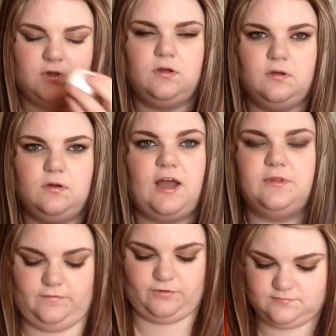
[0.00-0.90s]
oh,
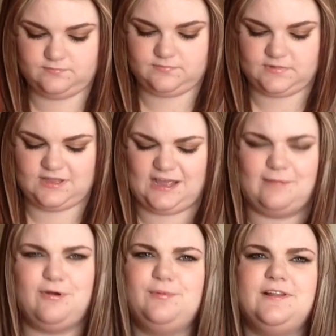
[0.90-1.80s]
I'm loving it.
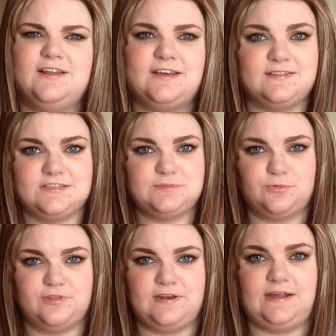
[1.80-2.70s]
I probably licked this
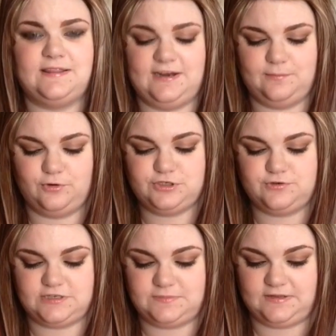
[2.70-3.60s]
more than I'd let it
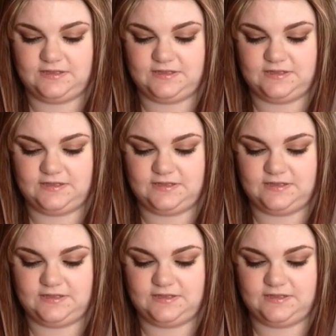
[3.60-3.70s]
moisturize my